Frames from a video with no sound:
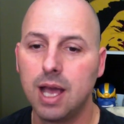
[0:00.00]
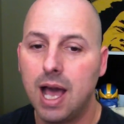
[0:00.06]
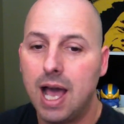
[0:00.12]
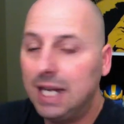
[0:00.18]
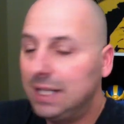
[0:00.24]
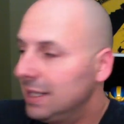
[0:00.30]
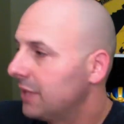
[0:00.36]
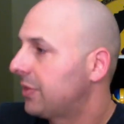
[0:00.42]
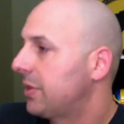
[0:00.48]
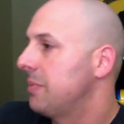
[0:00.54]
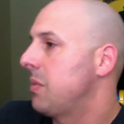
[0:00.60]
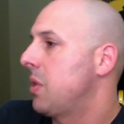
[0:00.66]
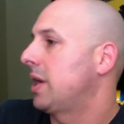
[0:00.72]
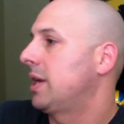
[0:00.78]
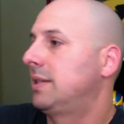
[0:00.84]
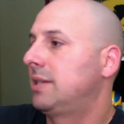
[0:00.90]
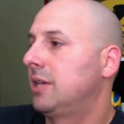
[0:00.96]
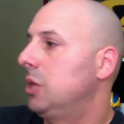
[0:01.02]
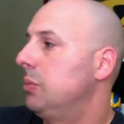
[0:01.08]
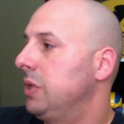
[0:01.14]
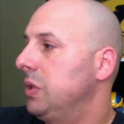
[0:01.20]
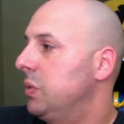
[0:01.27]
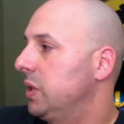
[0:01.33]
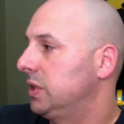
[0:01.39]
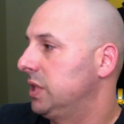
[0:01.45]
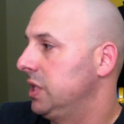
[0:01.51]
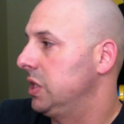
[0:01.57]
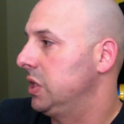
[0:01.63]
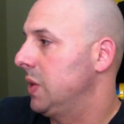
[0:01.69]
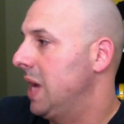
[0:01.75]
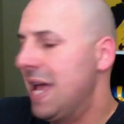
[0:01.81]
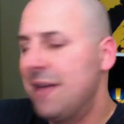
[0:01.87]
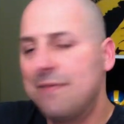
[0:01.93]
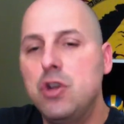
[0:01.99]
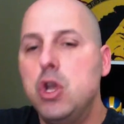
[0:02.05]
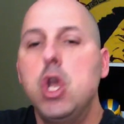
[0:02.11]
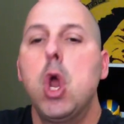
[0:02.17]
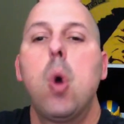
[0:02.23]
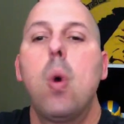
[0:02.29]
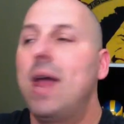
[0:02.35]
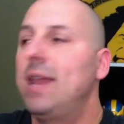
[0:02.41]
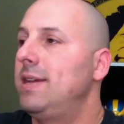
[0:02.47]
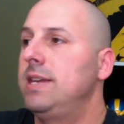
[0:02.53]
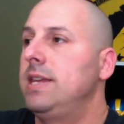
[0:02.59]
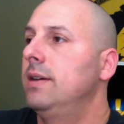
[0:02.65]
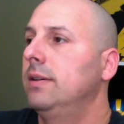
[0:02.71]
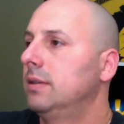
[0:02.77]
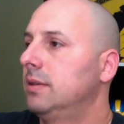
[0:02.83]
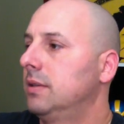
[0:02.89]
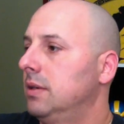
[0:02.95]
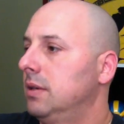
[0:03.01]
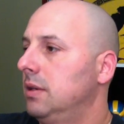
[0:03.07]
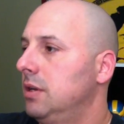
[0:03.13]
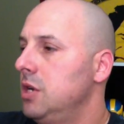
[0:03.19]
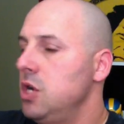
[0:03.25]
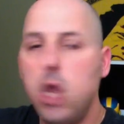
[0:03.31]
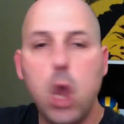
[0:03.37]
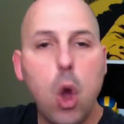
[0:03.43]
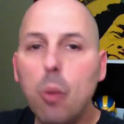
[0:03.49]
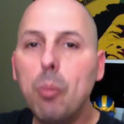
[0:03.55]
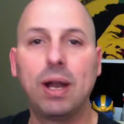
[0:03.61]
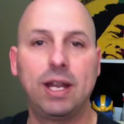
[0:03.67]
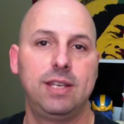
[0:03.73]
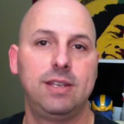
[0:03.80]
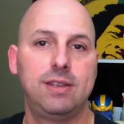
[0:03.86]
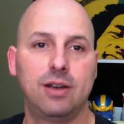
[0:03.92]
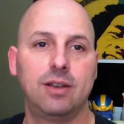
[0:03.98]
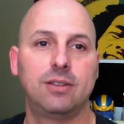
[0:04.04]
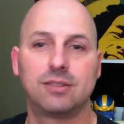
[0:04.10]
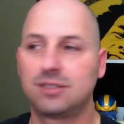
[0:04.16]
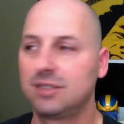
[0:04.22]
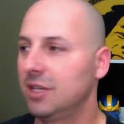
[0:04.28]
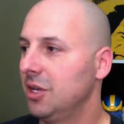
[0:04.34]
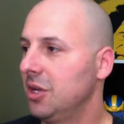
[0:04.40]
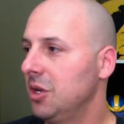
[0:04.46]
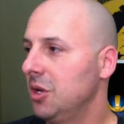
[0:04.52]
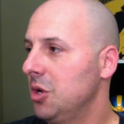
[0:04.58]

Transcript: I let the market tell me what to do. I have no idea. Nobody does.